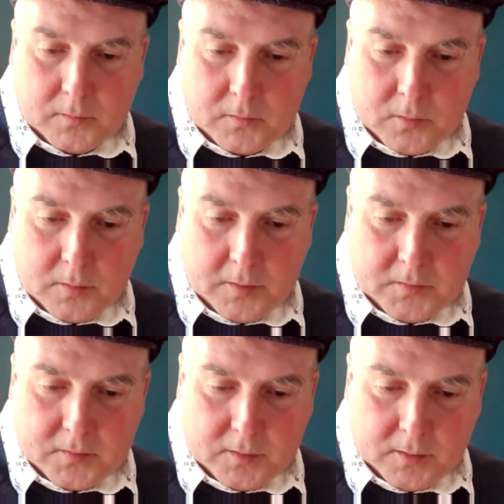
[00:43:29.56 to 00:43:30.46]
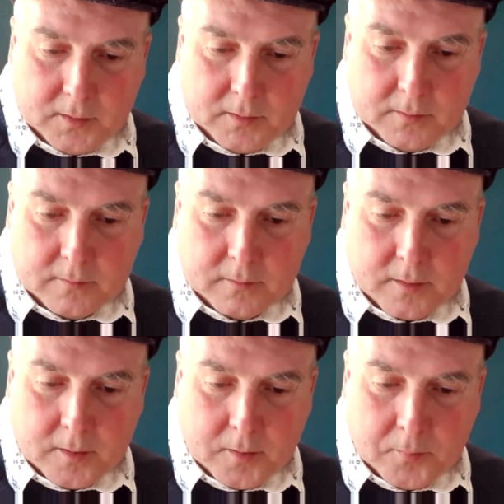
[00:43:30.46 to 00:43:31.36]
So let's see.
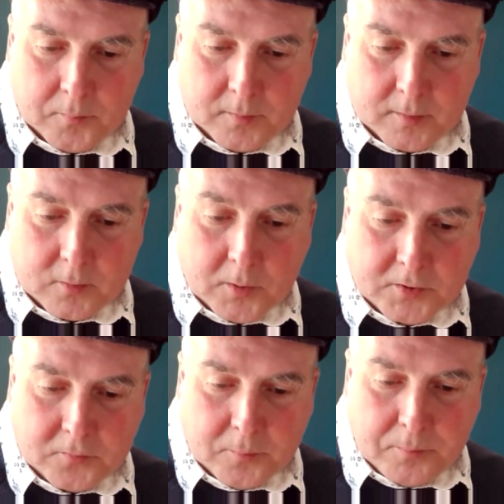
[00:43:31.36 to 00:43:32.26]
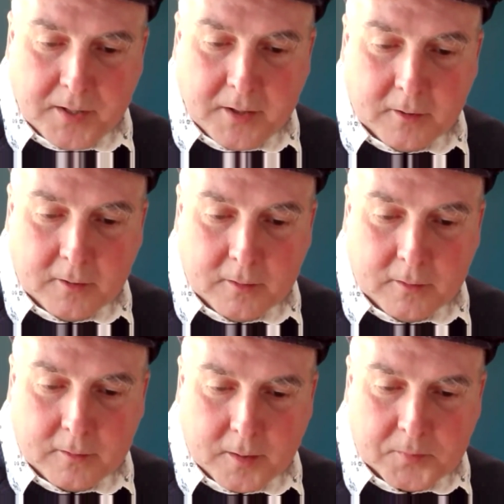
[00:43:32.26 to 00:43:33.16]
Question from Peter.